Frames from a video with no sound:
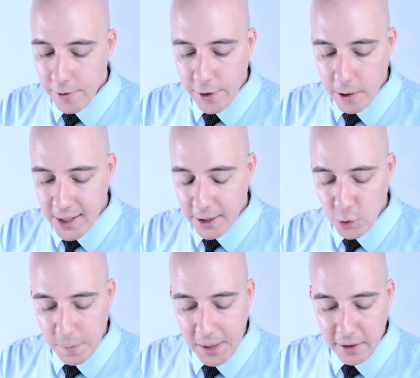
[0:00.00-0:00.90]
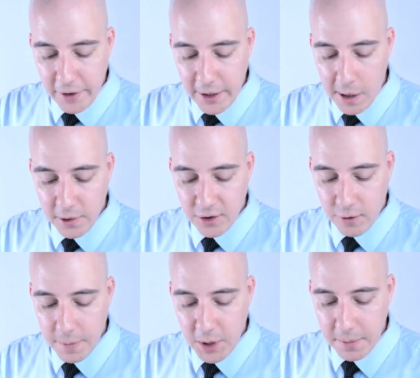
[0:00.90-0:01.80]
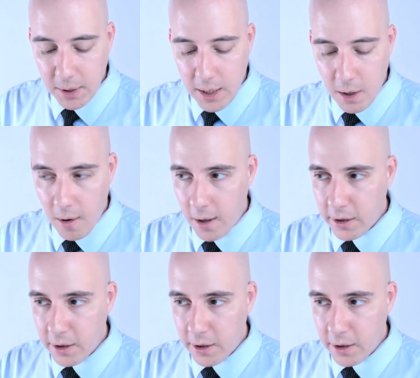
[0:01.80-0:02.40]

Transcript: Those links will be in the video description below.